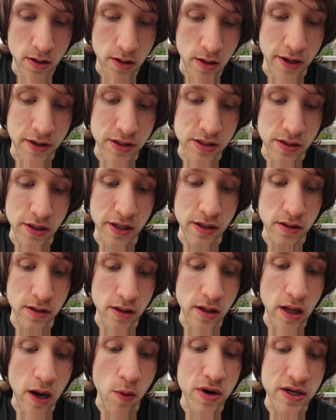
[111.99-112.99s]
Like I said, like
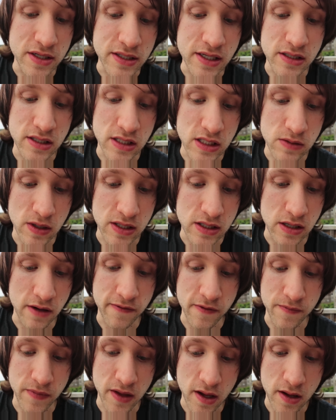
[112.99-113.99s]
I want to distance myself
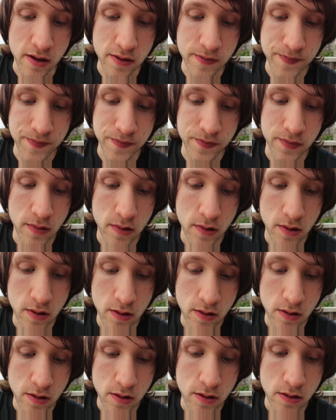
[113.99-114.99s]
from that.
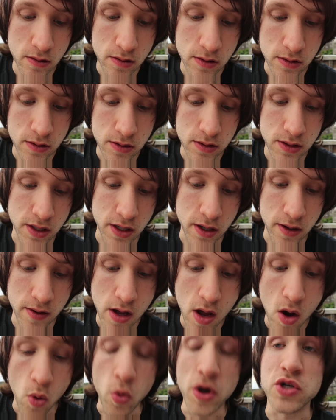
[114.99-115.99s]
So
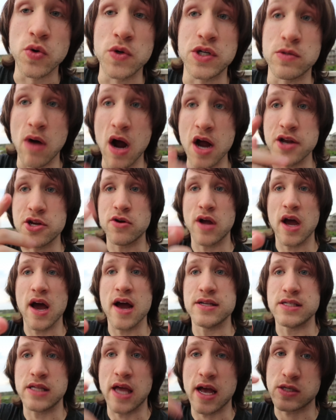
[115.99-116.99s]
yeah, which which mind you
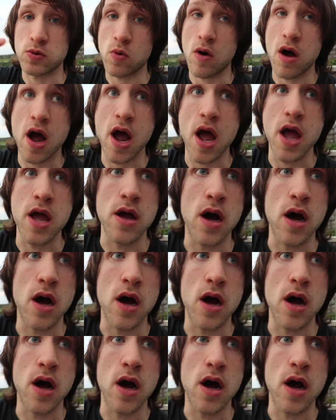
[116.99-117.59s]
guys, that's why